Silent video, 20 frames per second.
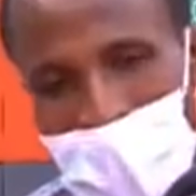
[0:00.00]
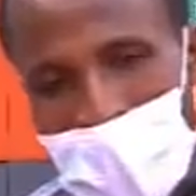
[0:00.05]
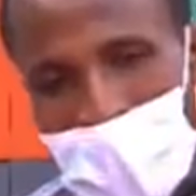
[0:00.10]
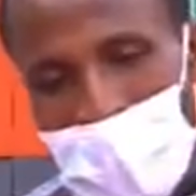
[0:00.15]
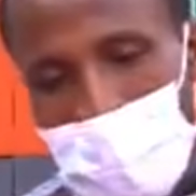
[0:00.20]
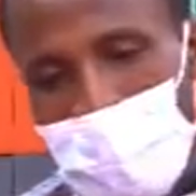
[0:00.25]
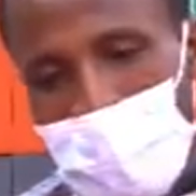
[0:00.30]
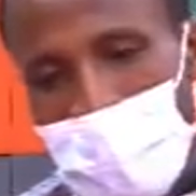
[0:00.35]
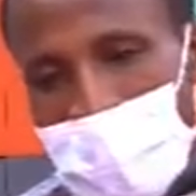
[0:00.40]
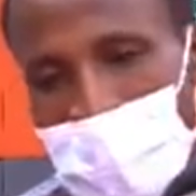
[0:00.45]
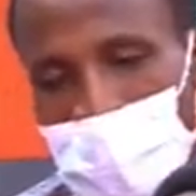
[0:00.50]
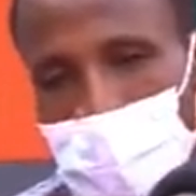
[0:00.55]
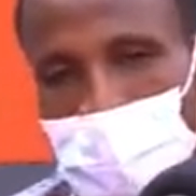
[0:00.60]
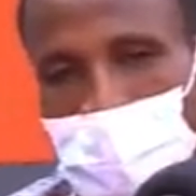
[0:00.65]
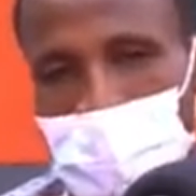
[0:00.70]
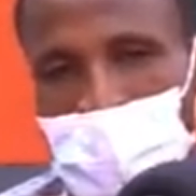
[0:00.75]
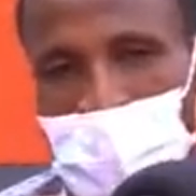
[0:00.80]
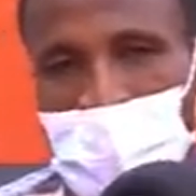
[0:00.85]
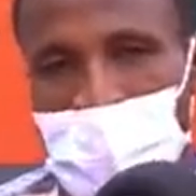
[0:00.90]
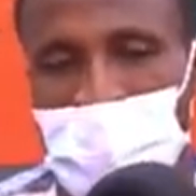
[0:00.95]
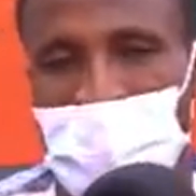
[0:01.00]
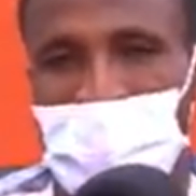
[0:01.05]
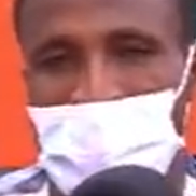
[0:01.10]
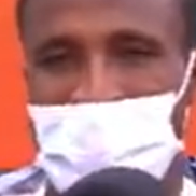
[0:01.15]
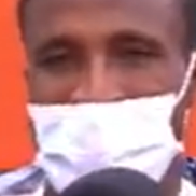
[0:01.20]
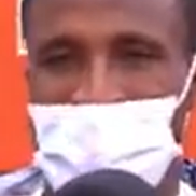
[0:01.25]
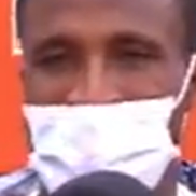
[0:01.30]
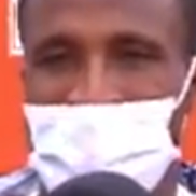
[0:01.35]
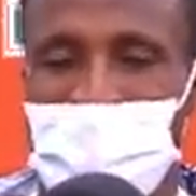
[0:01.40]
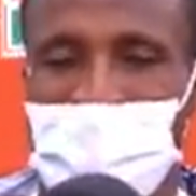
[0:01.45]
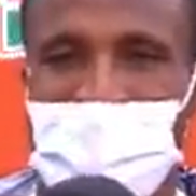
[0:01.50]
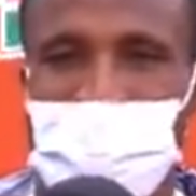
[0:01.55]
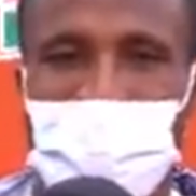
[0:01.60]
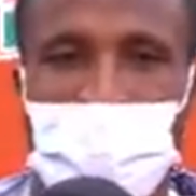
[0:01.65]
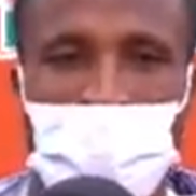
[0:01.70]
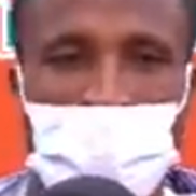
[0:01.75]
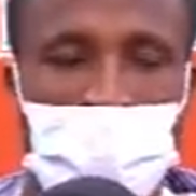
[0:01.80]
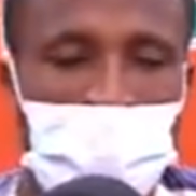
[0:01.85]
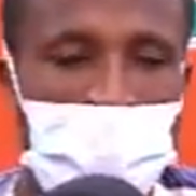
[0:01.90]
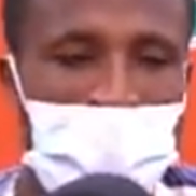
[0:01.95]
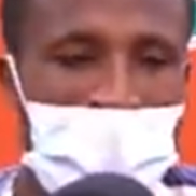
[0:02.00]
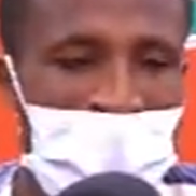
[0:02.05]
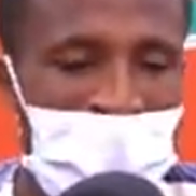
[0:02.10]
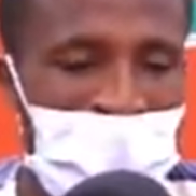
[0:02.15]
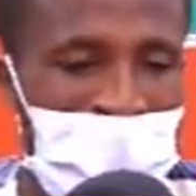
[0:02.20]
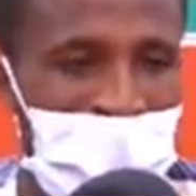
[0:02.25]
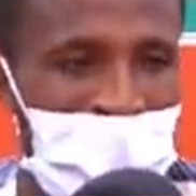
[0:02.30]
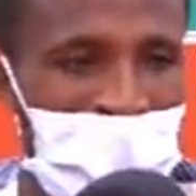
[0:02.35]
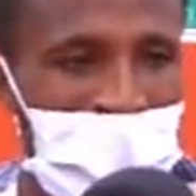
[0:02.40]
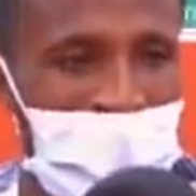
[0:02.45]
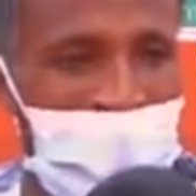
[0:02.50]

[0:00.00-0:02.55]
na miyajuma. Me umwa